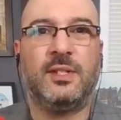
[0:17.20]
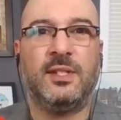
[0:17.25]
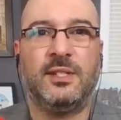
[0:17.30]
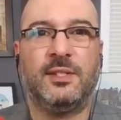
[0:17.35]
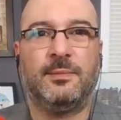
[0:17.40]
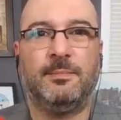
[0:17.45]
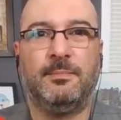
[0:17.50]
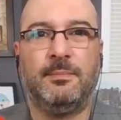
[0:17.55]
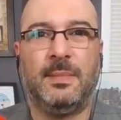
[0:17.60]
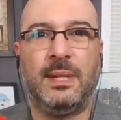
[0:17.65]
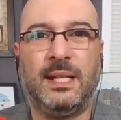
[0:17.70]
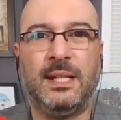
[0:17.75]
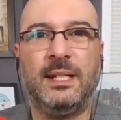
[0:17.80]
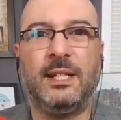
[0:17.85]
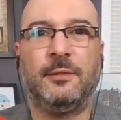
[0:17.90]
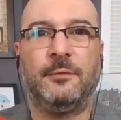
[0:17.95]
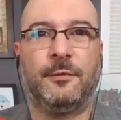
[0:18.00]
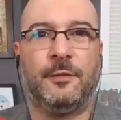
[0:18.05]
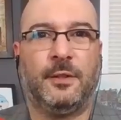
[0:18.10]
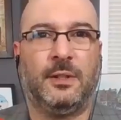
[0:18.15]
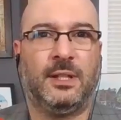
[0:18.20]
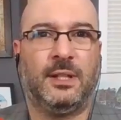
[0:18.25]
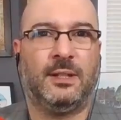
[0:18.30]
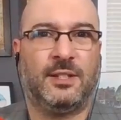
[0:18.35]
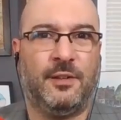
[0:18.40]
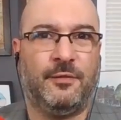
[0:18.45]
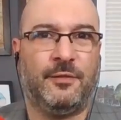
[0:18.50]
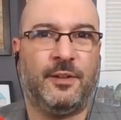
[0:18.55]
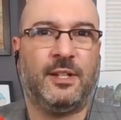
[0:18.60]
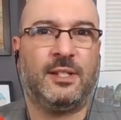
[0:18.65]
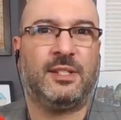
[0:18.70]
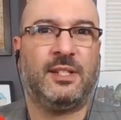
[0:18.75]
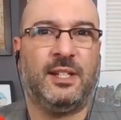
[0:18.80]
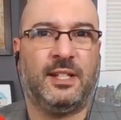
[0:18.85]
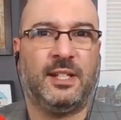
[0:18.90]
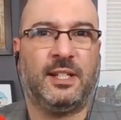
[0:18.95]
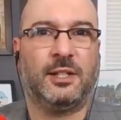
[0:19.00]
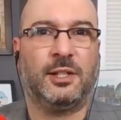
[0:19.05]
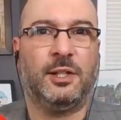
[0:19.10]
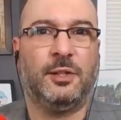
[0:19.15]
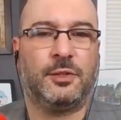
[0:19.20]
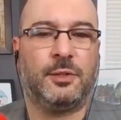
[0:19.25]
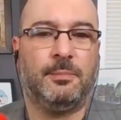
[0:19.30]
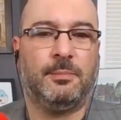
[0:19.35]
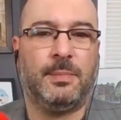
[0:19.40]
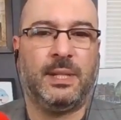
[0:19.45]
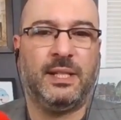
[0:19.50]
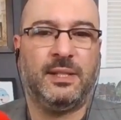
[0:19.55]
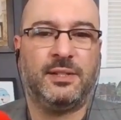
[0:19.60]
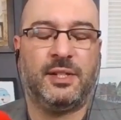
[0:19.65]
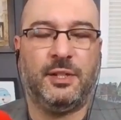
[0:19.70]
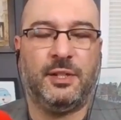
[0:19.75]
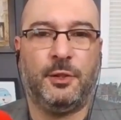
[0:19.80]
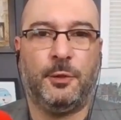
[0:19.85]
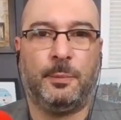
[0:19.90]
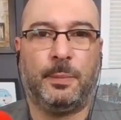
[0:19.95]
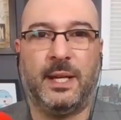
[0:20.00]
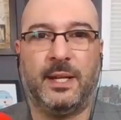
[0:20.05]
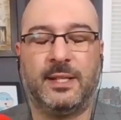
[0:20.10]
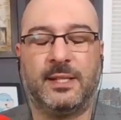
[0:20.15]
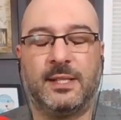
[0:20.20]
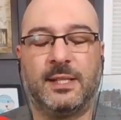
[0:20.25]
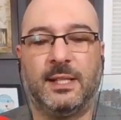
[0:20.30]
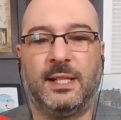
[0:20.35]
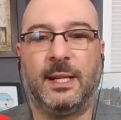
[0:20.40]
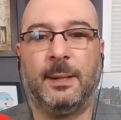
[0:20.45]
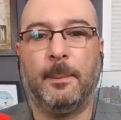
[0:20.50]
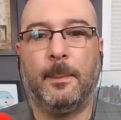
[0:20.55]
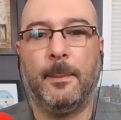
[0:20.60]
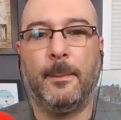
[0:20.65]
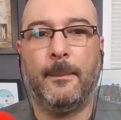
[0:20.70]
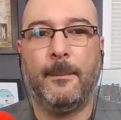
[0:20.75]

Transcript: does meaningful diversity and inclusion mean to you personally?